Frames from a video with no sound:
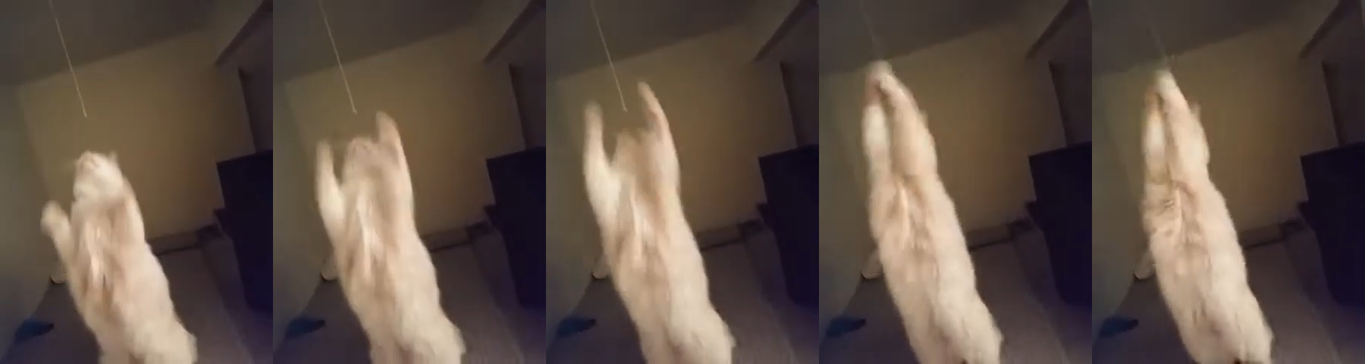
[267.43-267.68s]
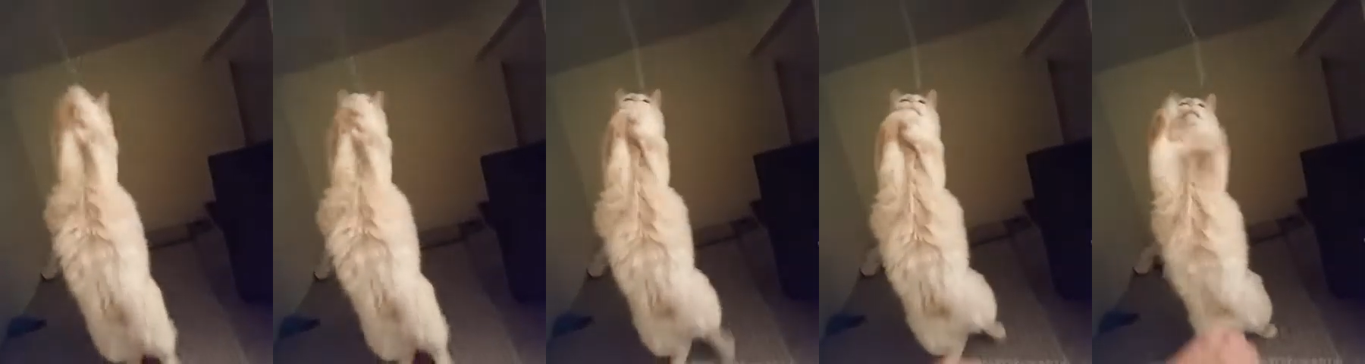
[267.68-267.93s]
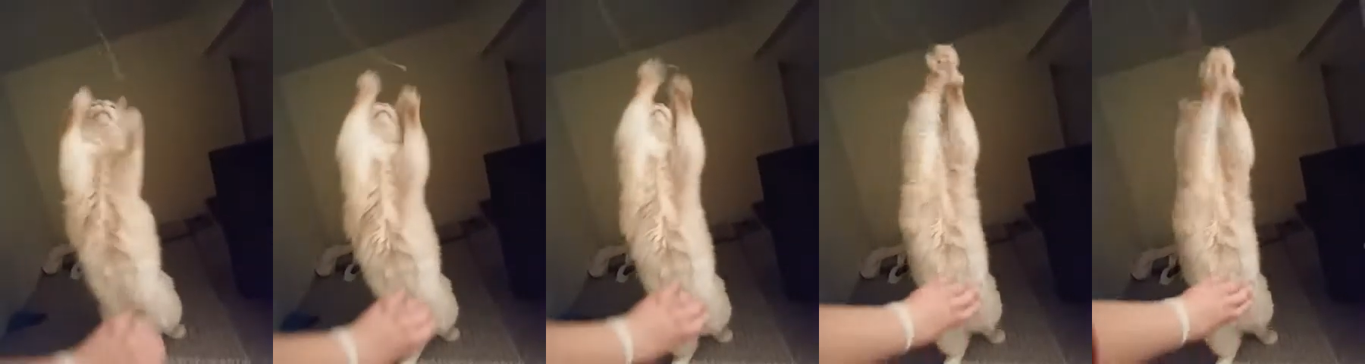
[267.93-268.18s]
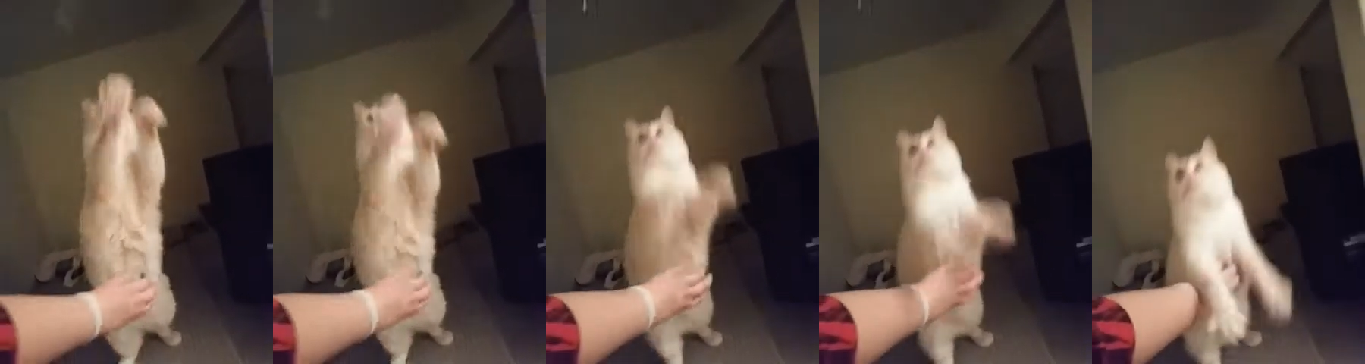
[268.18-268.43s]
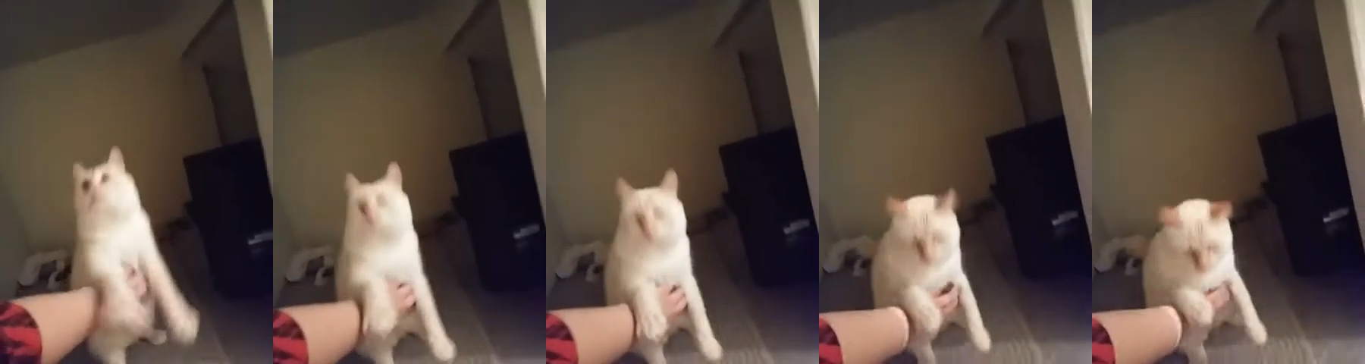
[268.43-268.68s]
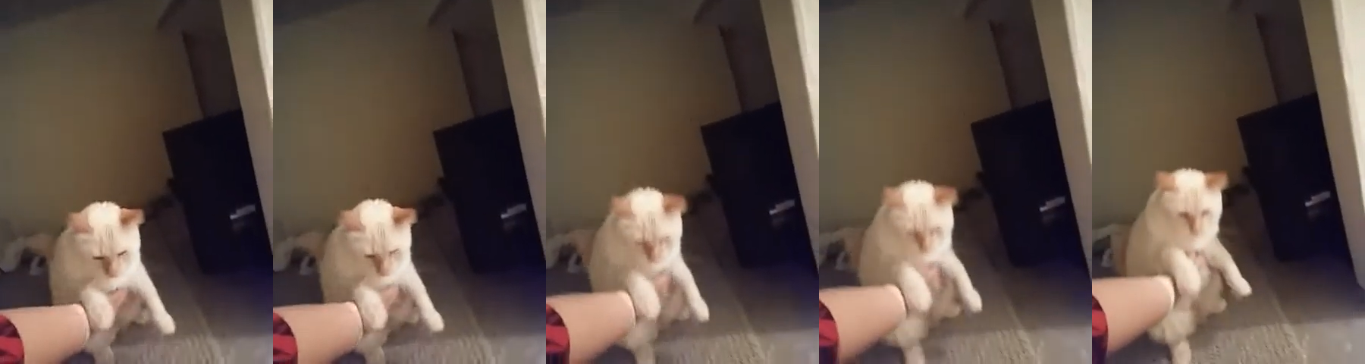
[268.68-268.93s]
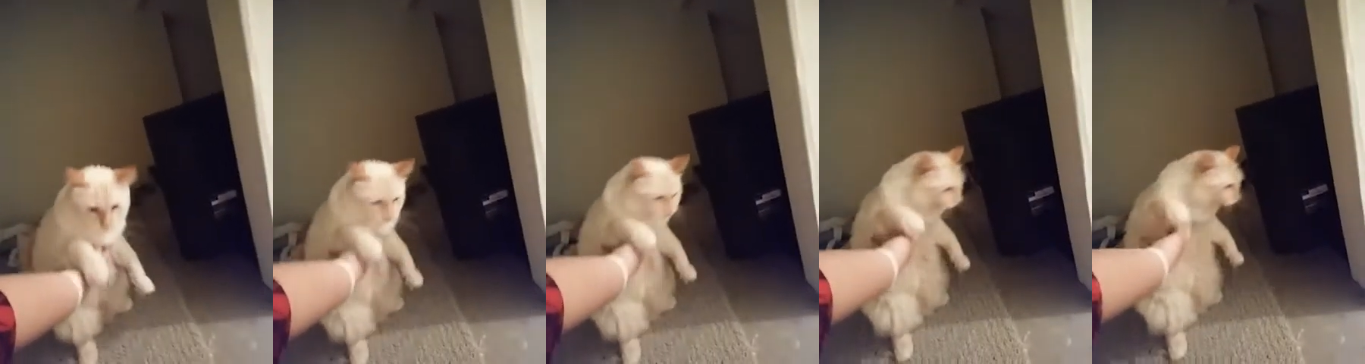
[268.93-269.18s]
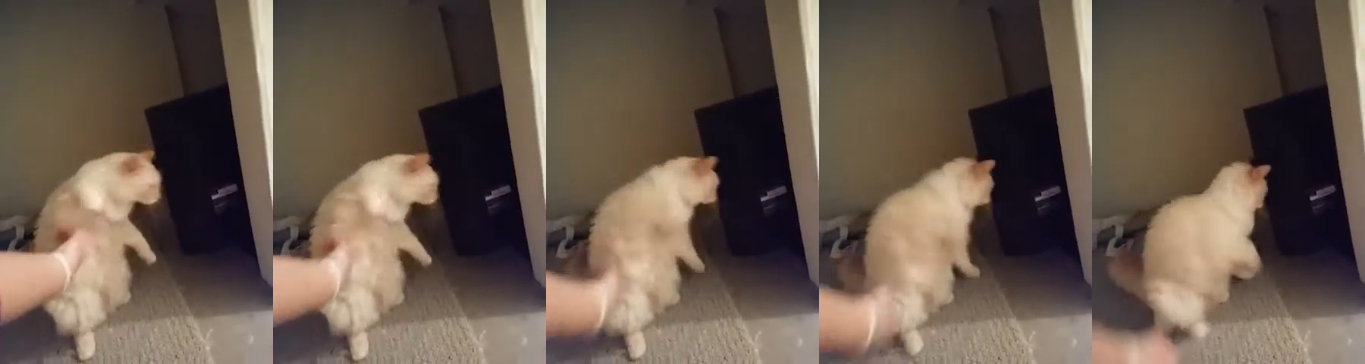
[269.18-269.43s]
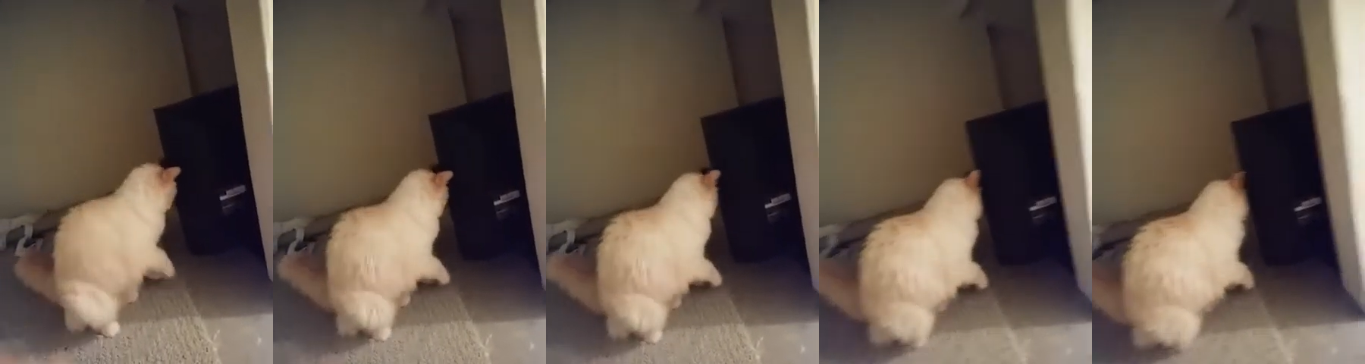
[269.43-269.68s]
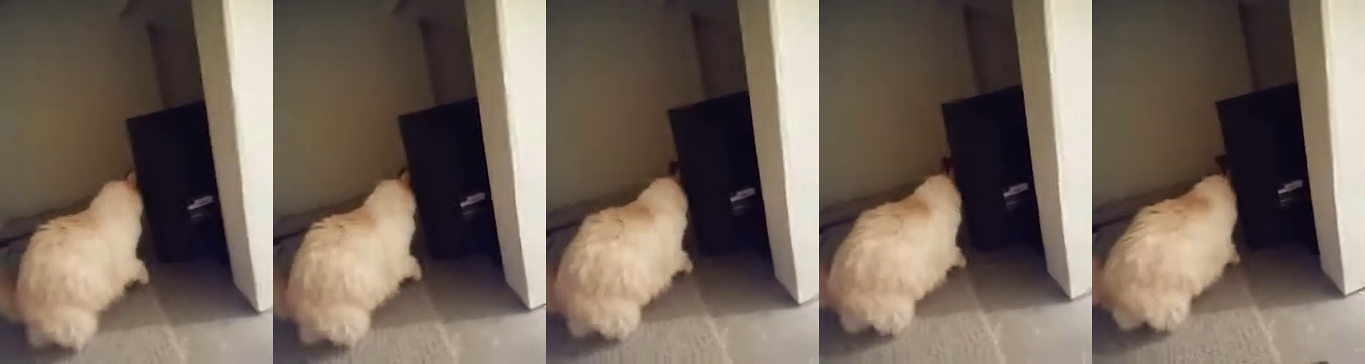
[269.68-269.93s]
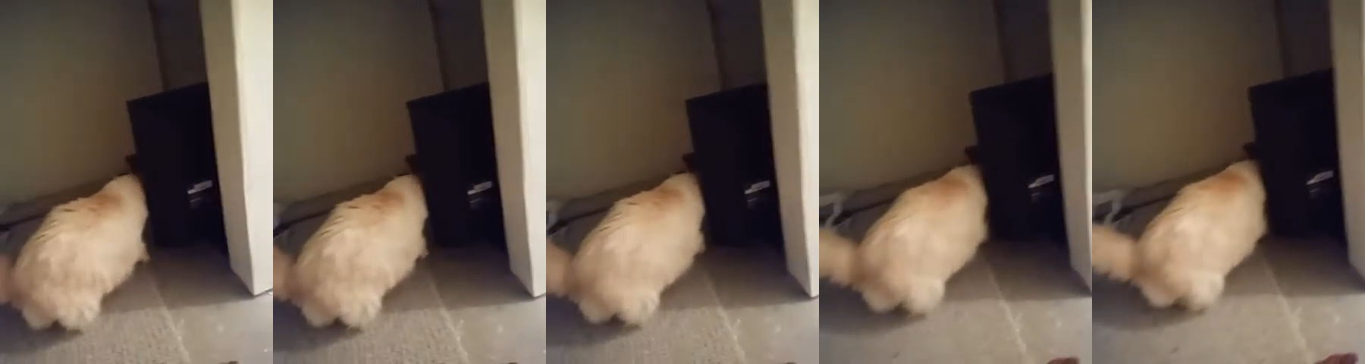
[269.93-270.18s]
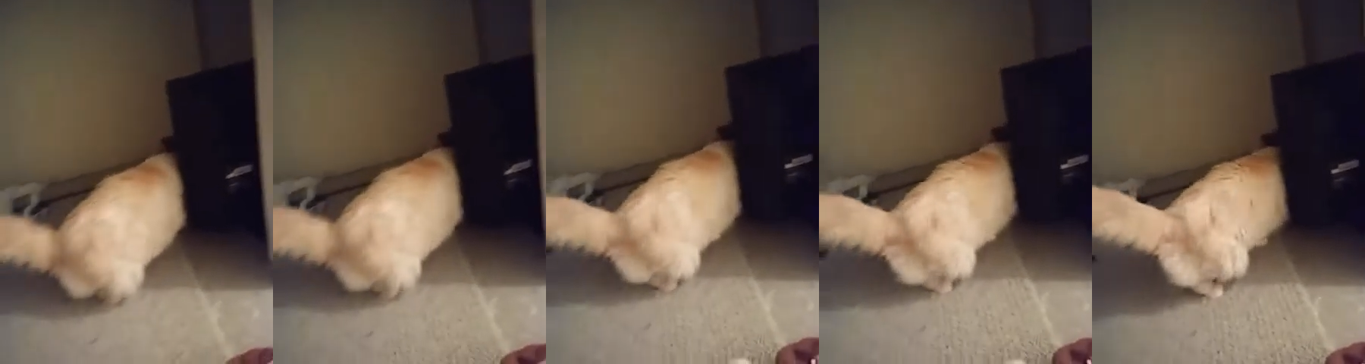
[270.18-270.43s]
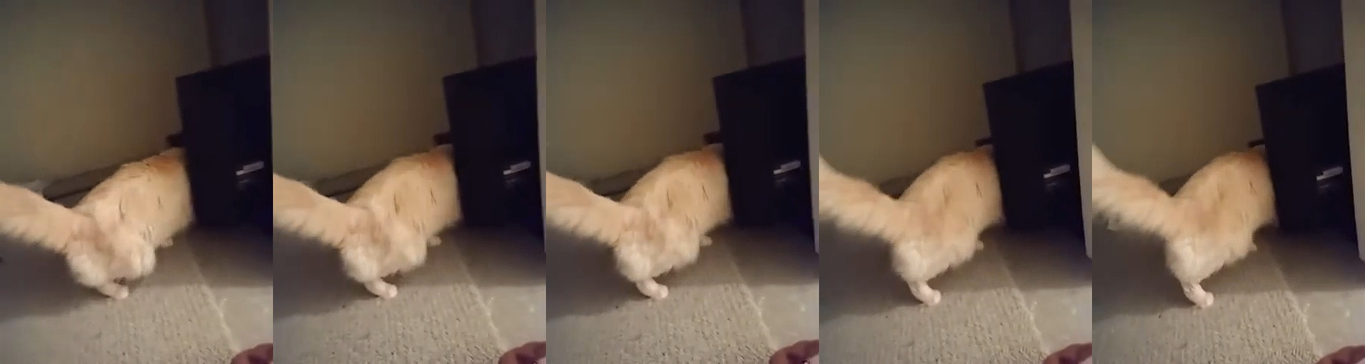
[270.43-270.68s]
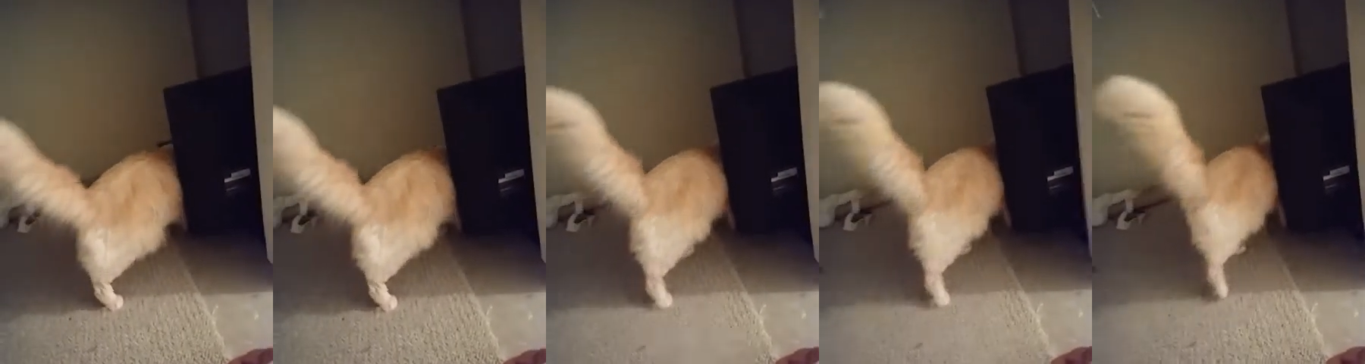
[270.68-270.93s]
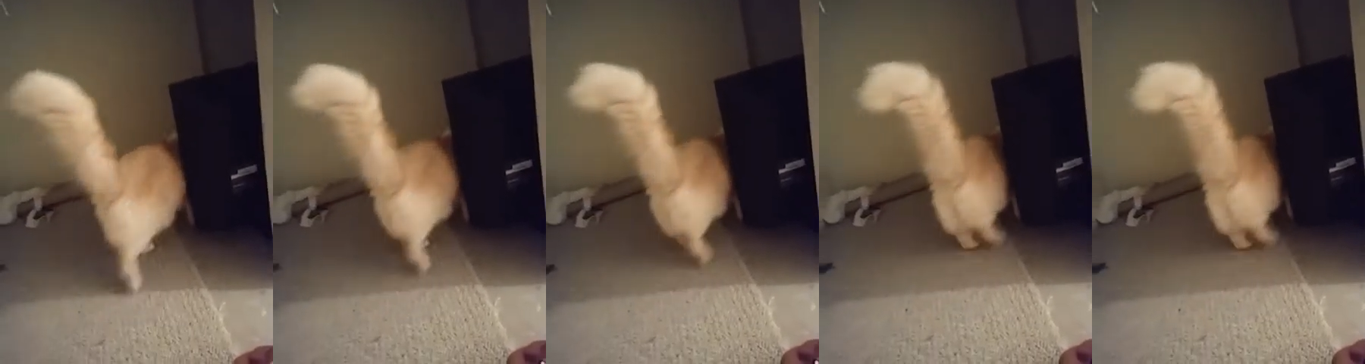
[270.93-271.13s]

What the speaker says: [unreadable: no face in view]